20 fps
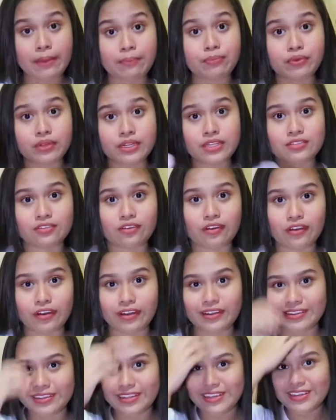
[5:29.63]
I put this
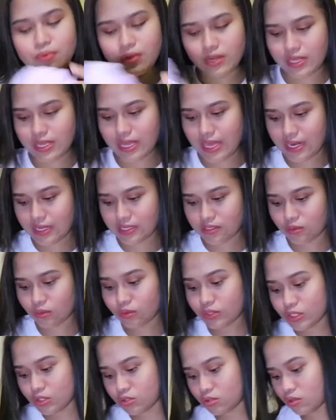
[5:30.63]
on. And it's
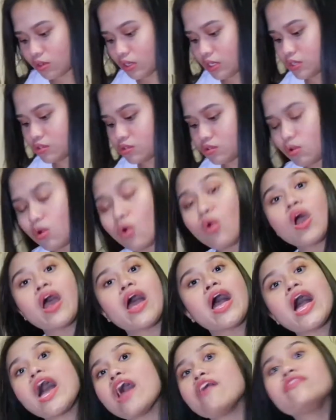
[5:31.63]
only $2. So
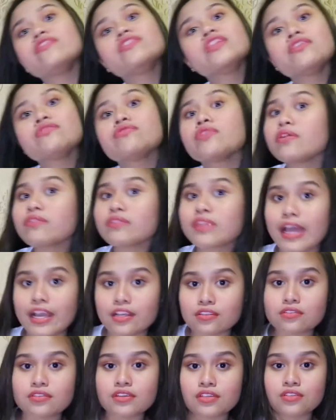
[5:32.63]
everything from
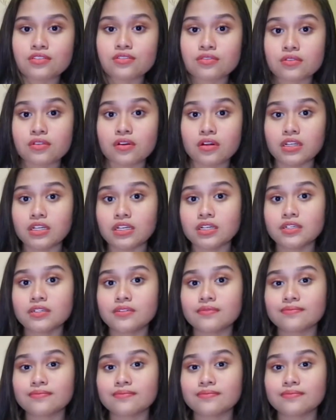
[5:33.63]
Daiso is $2.